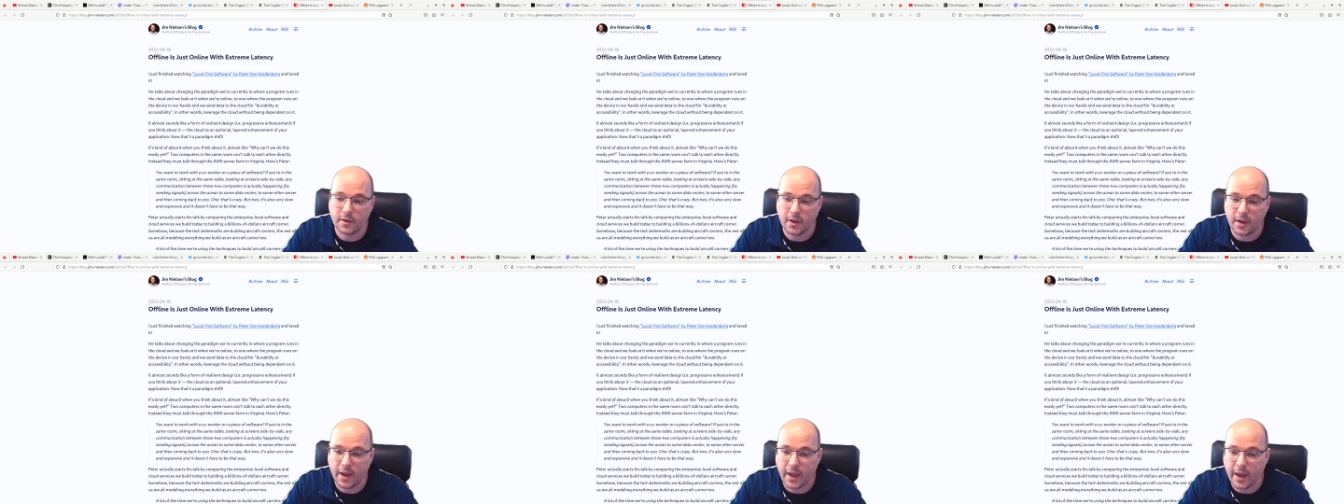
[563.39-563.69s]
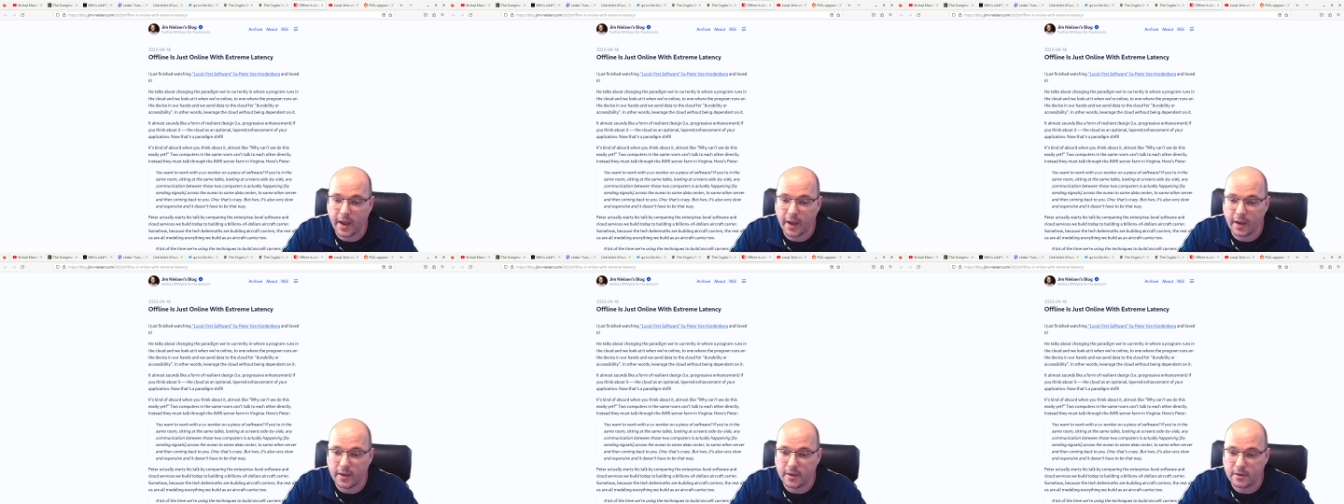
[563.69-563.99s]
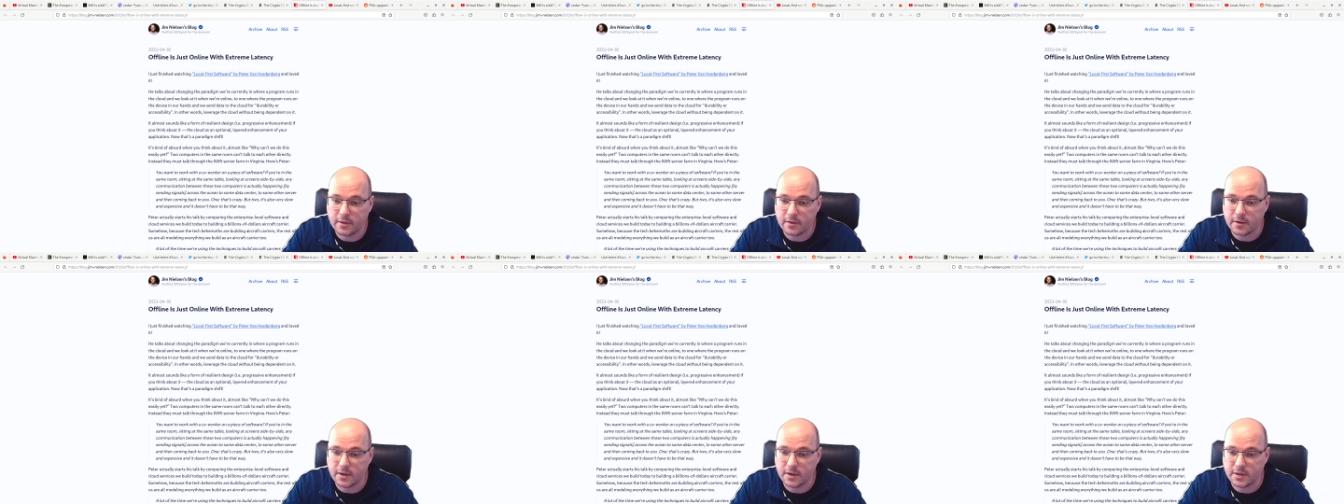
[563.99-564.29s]

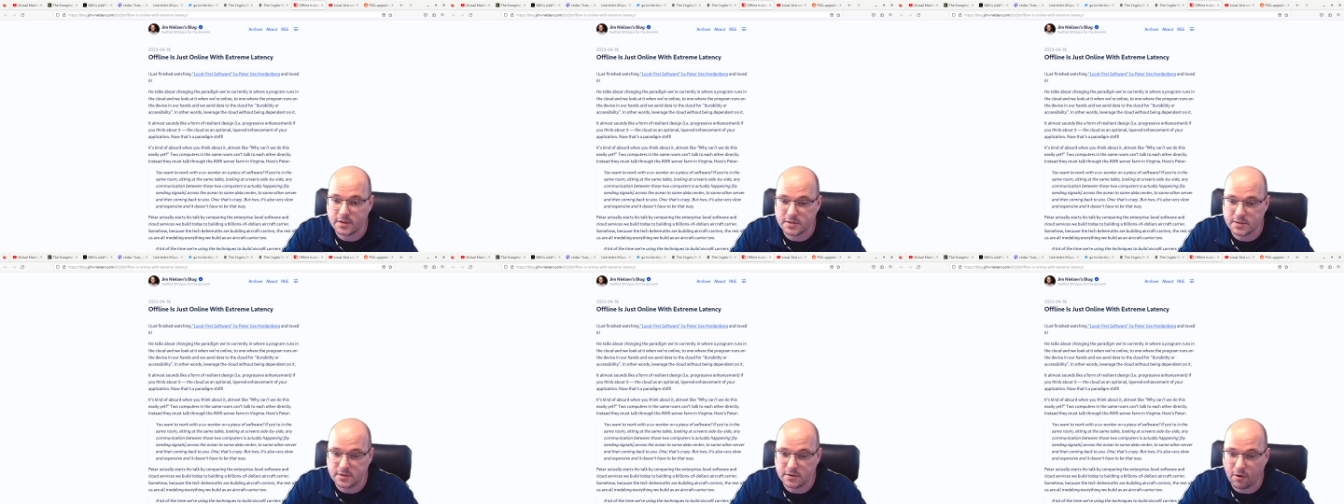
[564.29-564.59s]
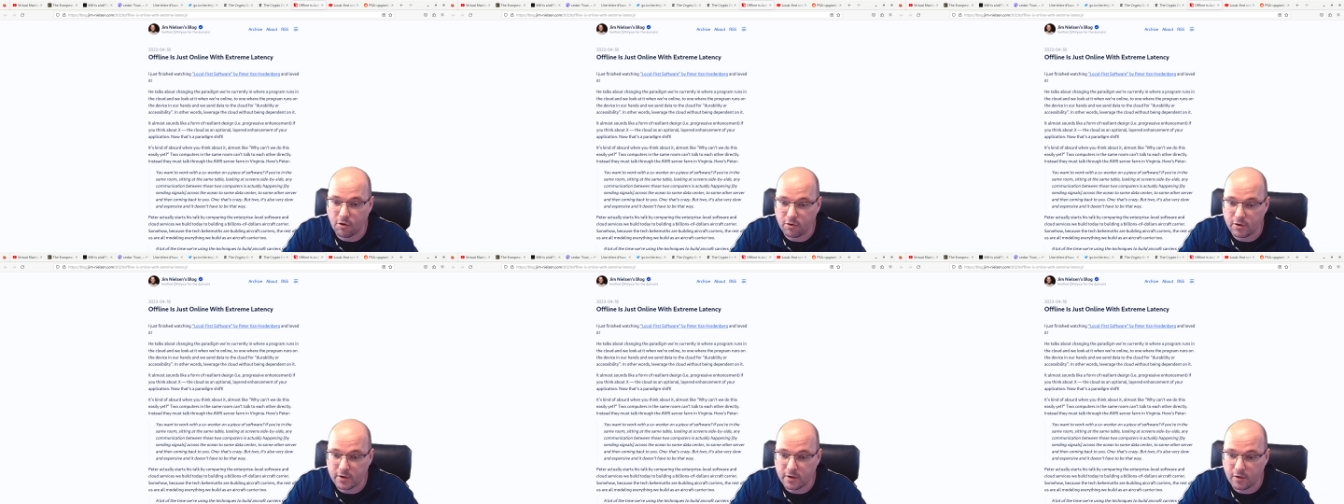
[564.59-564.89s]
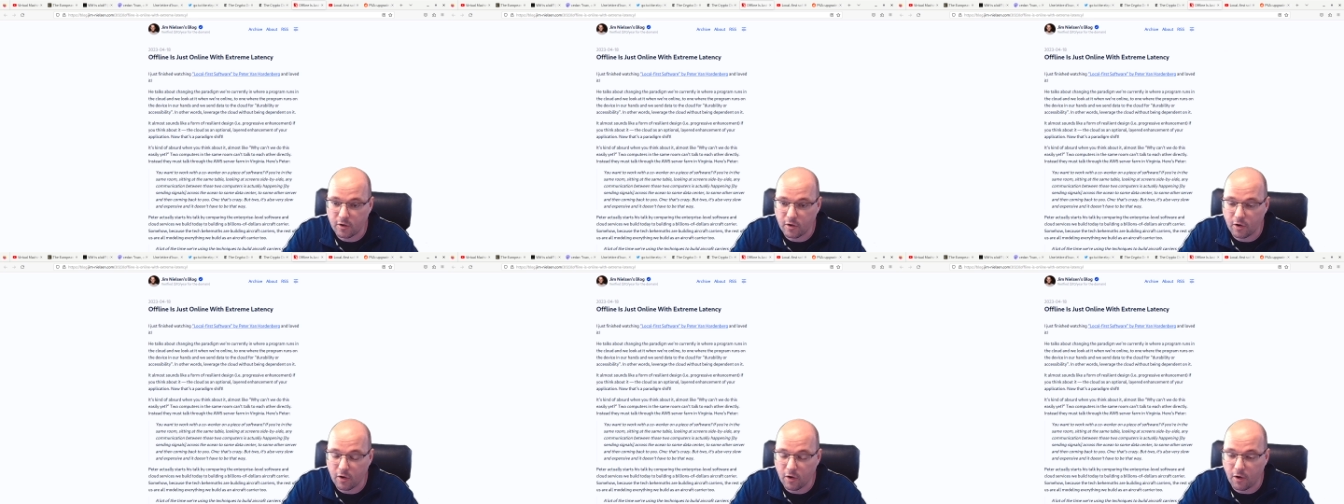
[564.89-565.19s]
And it's an
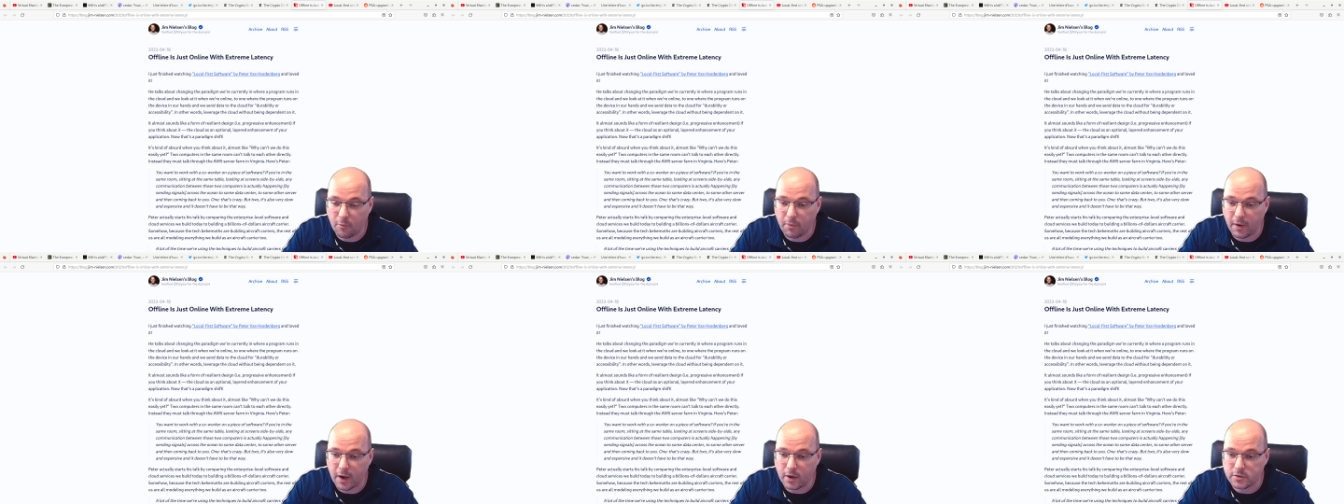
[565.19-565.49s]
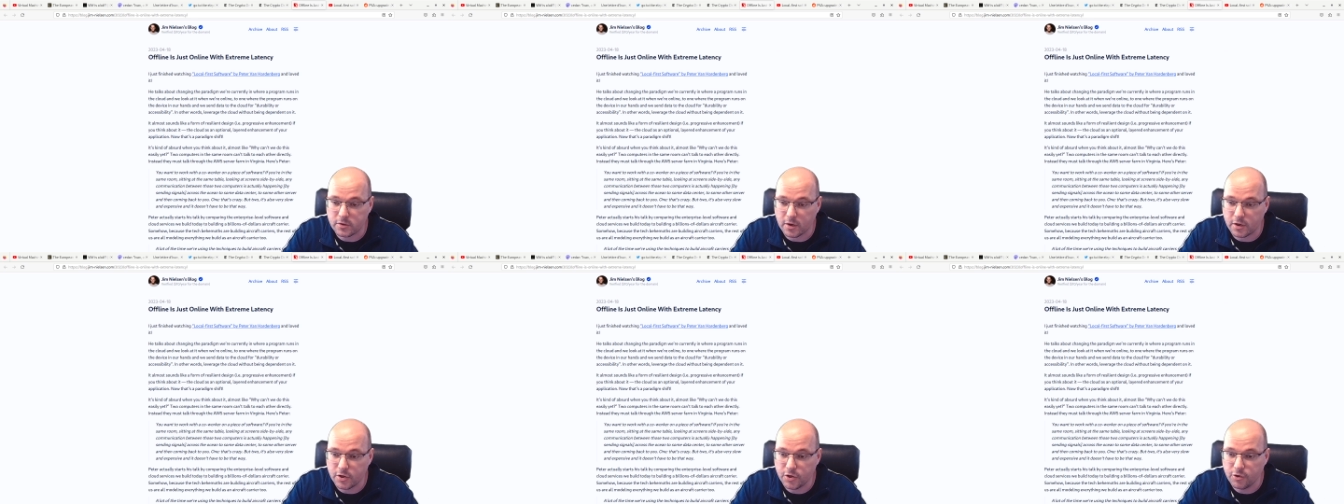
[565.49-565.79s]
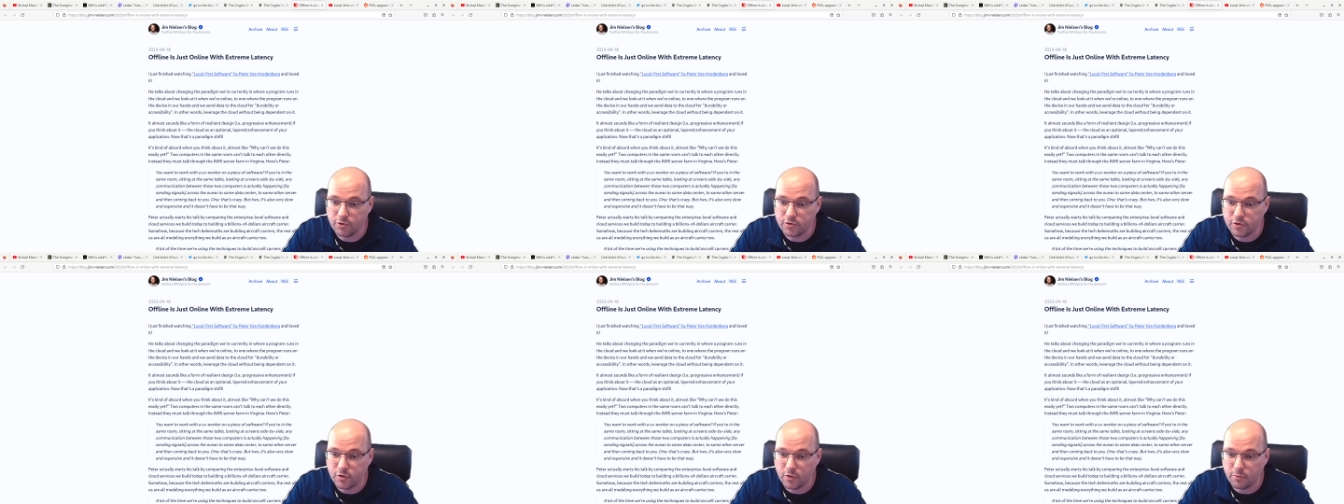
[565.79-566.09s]
article about a
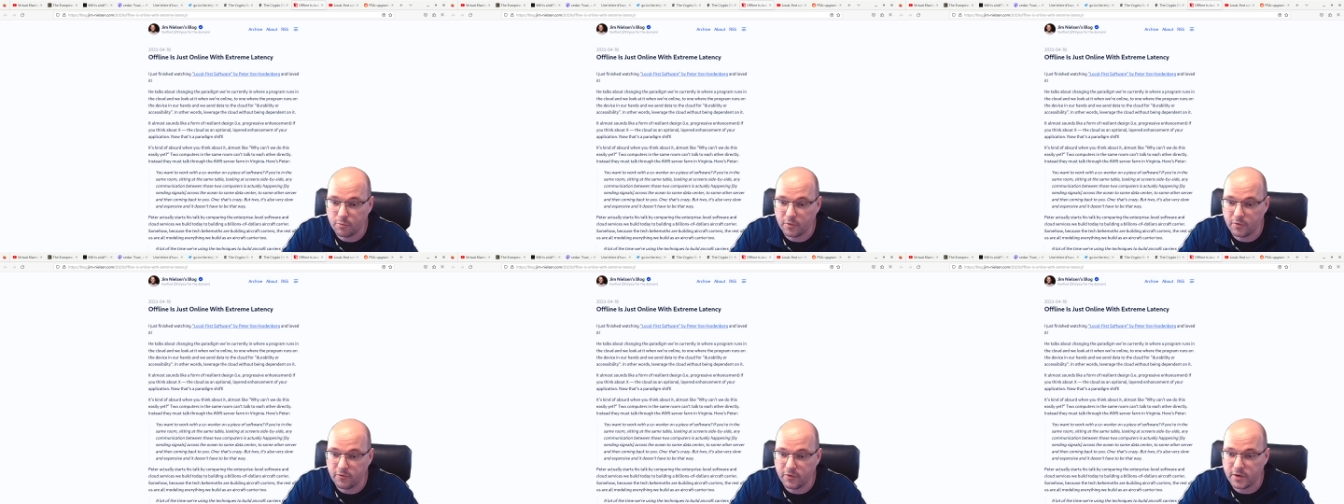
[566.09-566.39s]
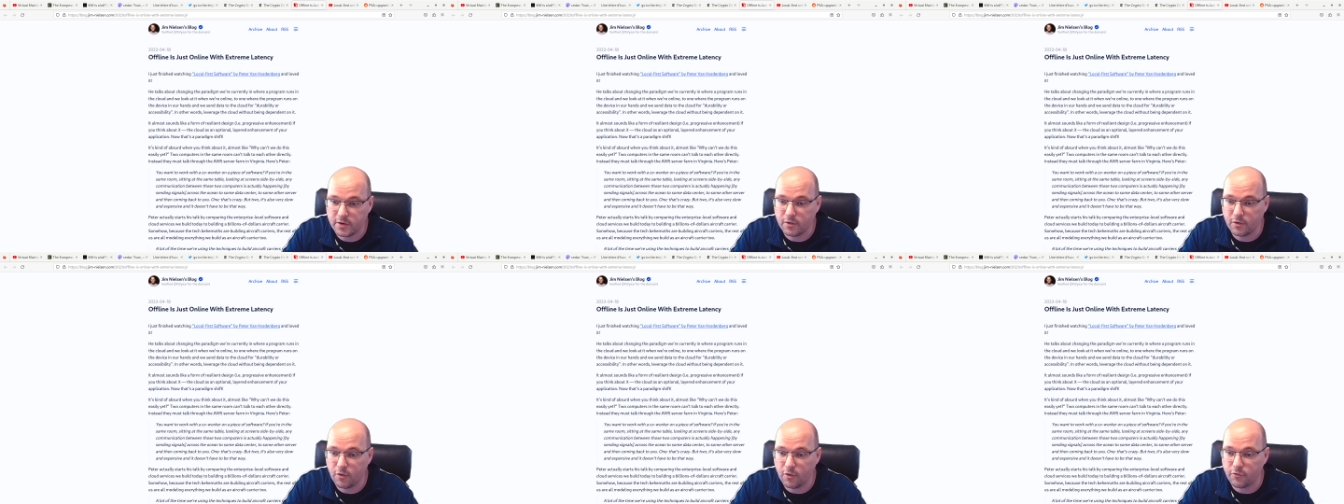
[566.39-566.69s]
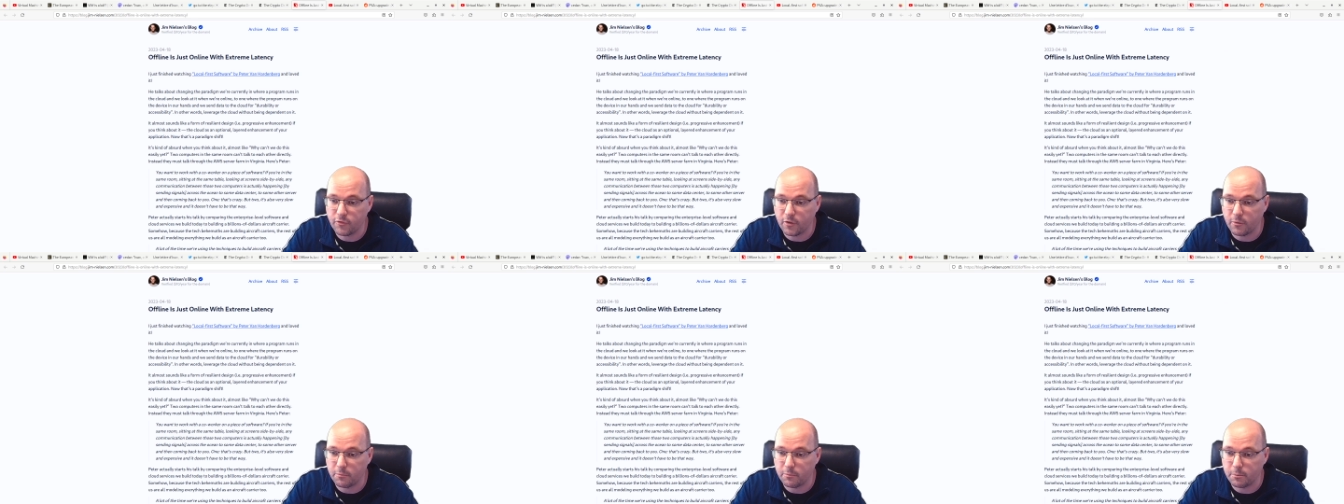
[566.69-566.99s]
YouTube video from